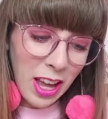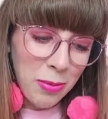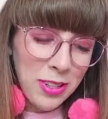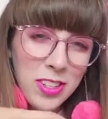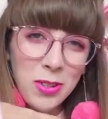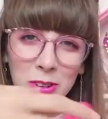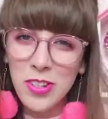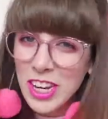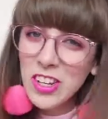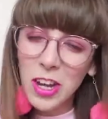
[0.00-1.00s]
I want to sort of
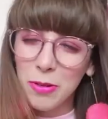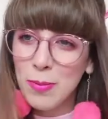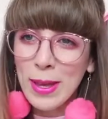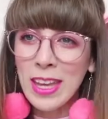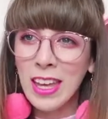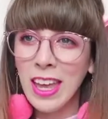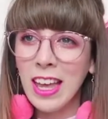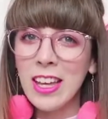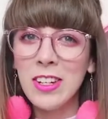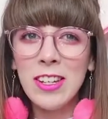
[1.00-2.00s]
change it up a bit
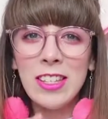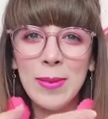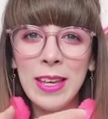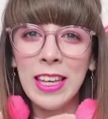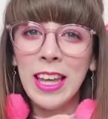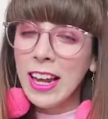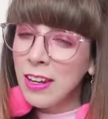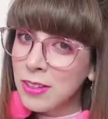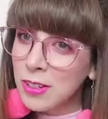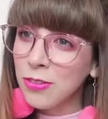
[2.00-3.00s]
and do something a
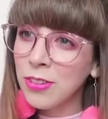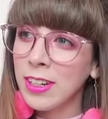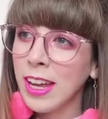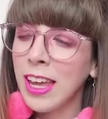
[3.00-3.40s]
little different,